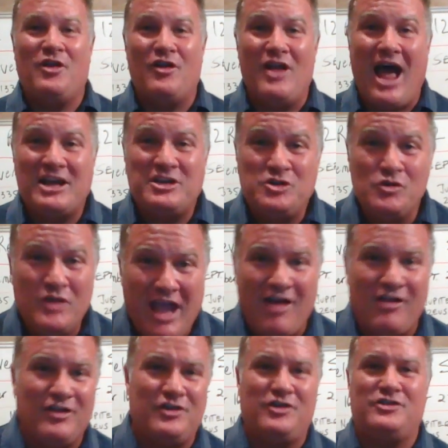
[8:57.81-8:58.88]
are not two
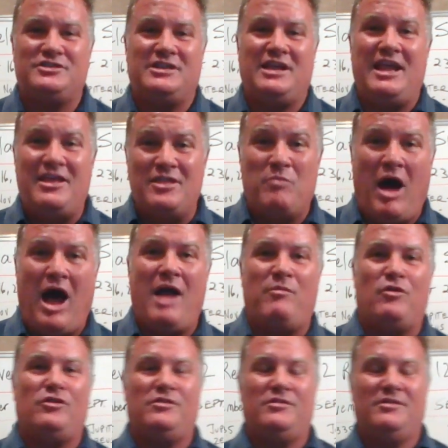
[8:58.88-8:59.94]
calendars in the
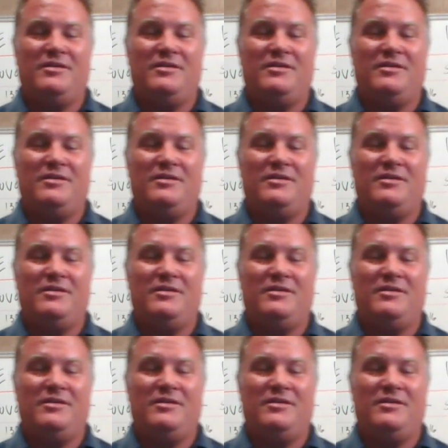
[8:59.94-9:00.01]
Bible